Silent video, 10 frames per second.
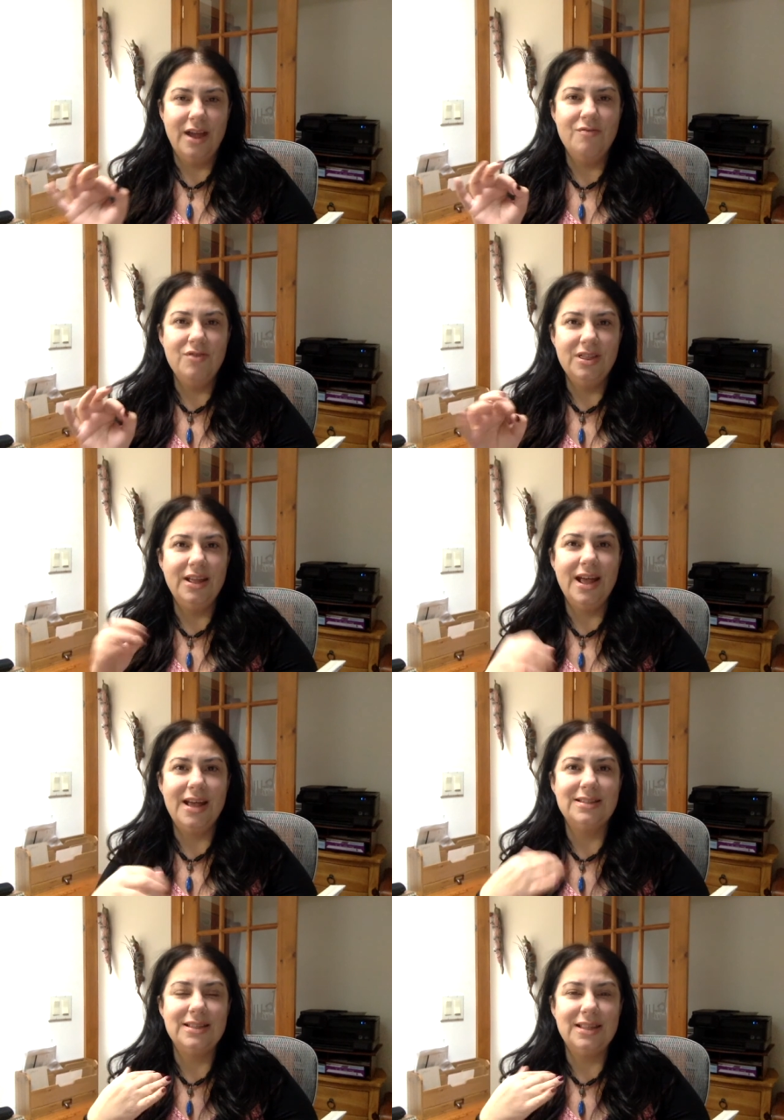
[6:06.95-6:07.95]
Everything
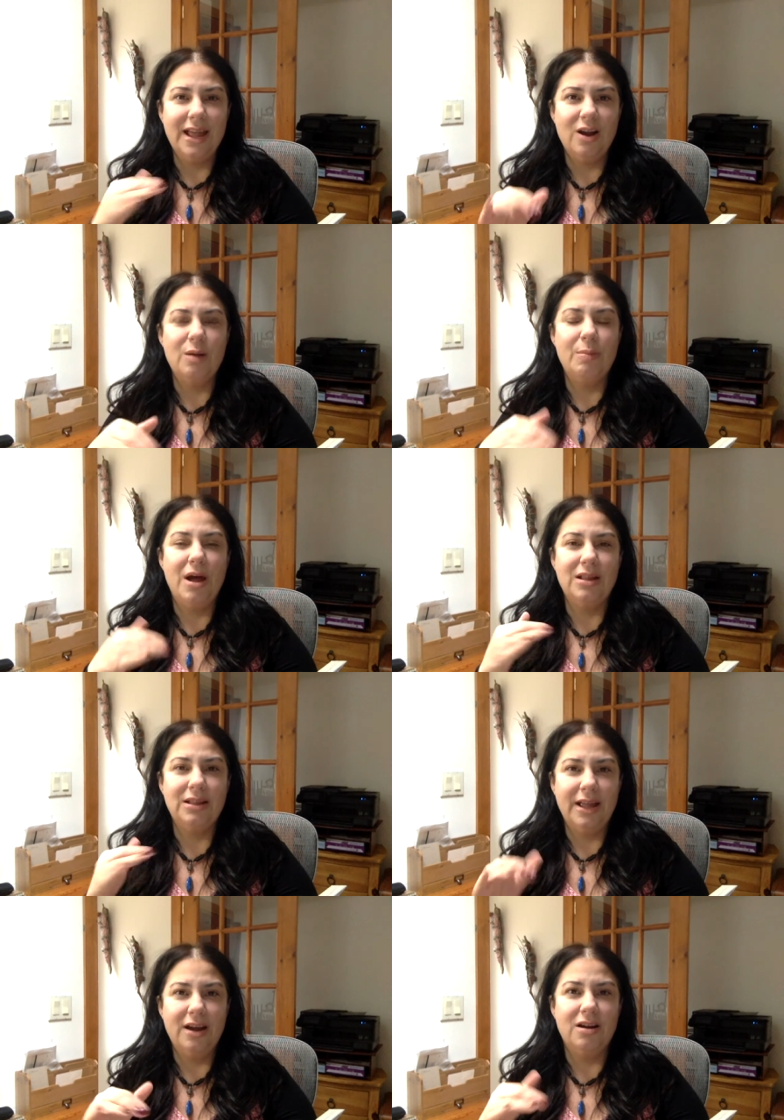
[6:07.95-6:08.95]
has layer upon
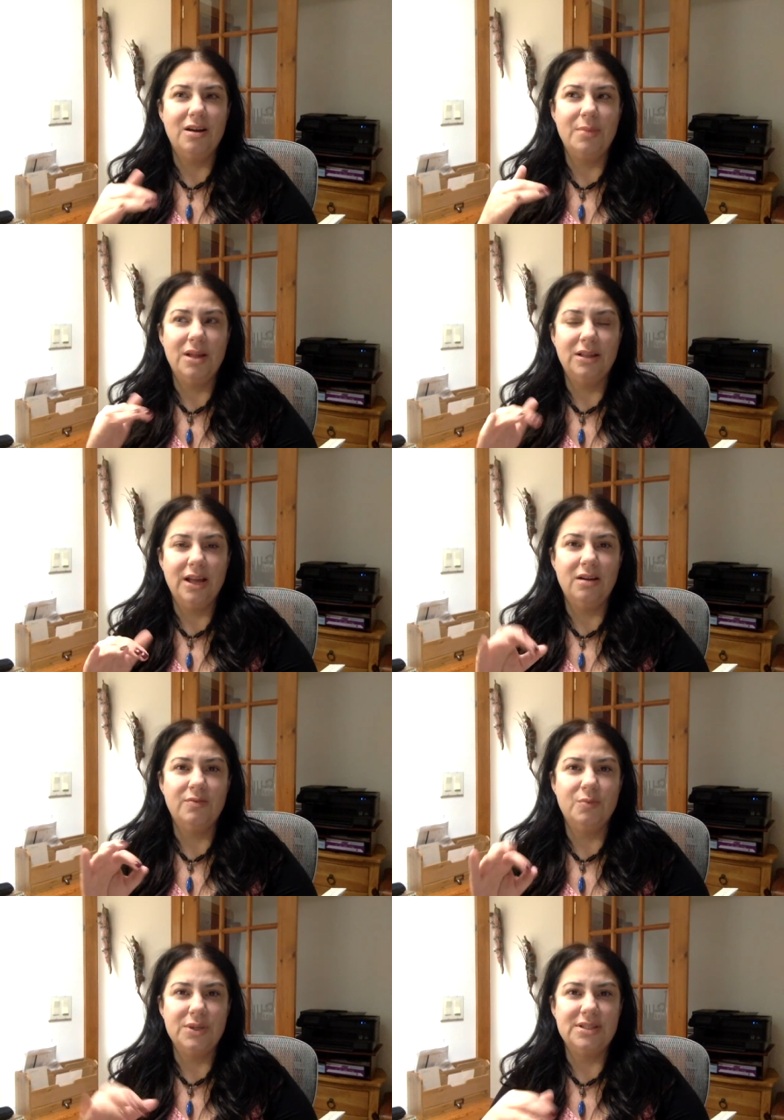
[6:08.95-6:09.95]
layer upon layer
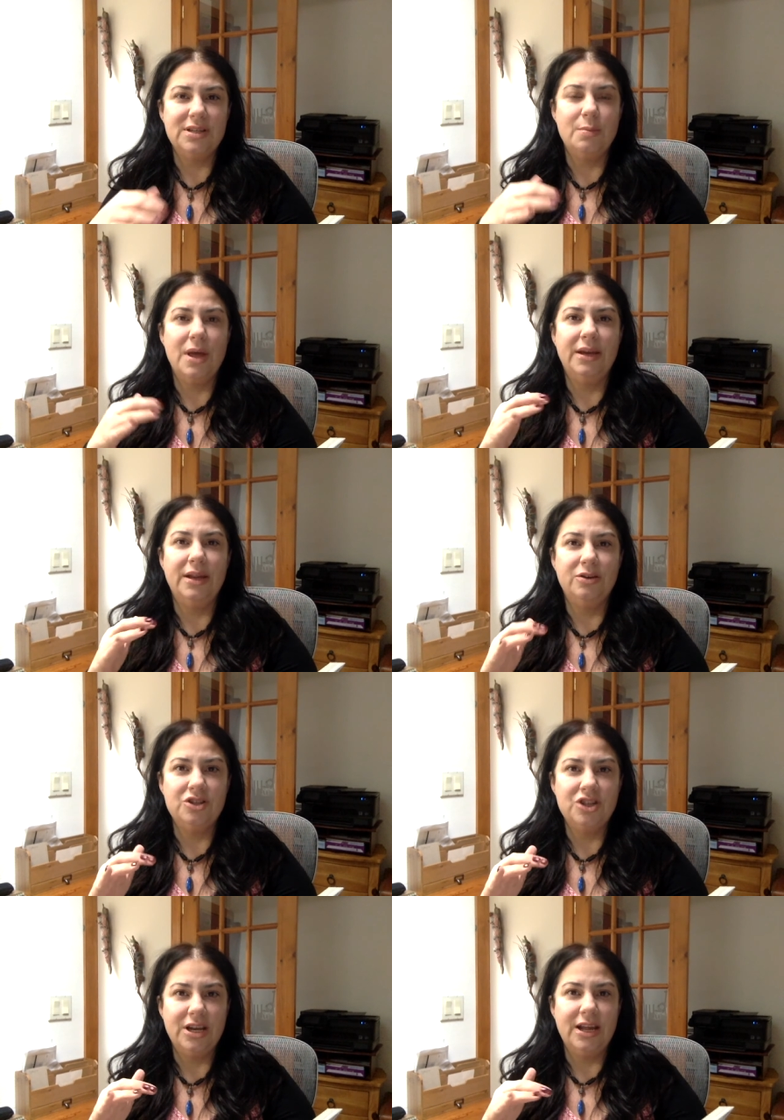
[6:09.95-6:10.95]
of wisdom and
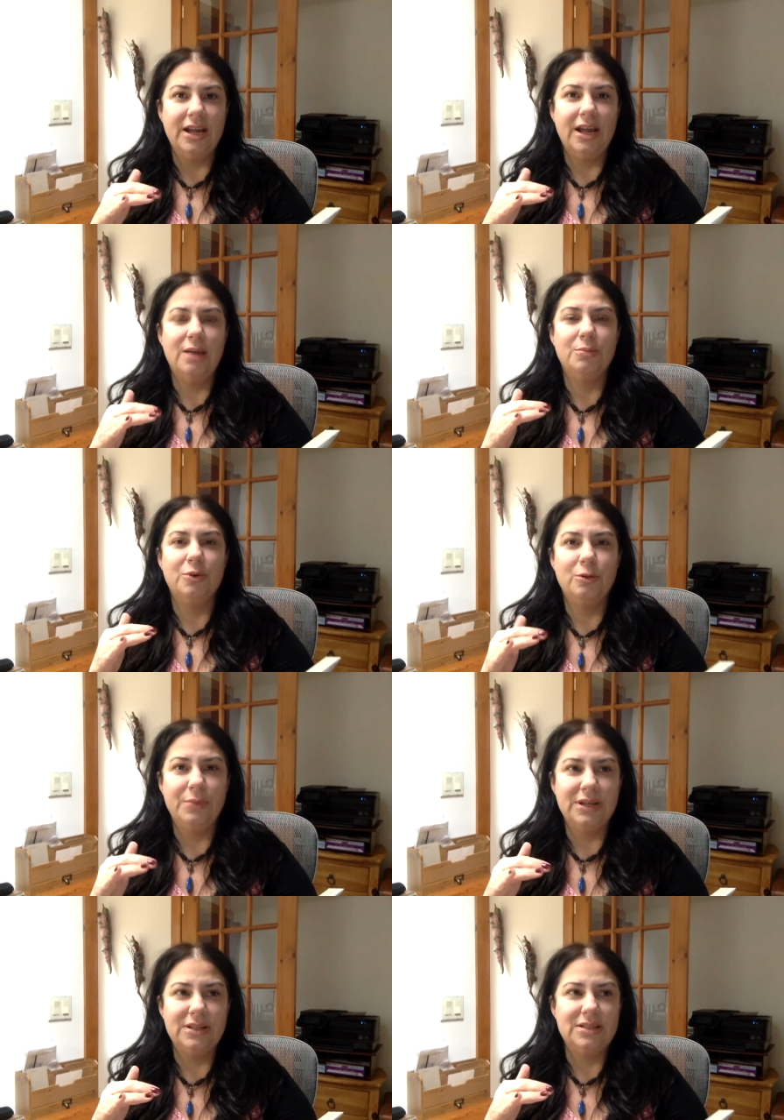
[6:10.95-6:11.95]
energetic and
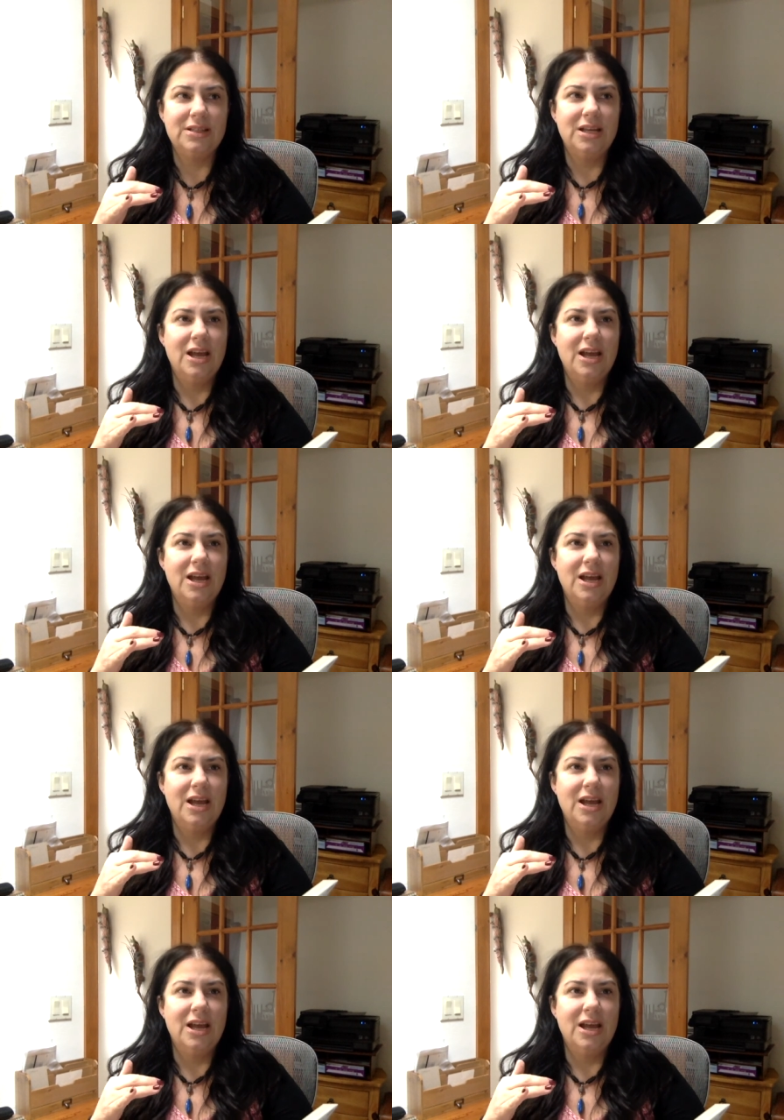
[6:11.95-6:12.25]
purpose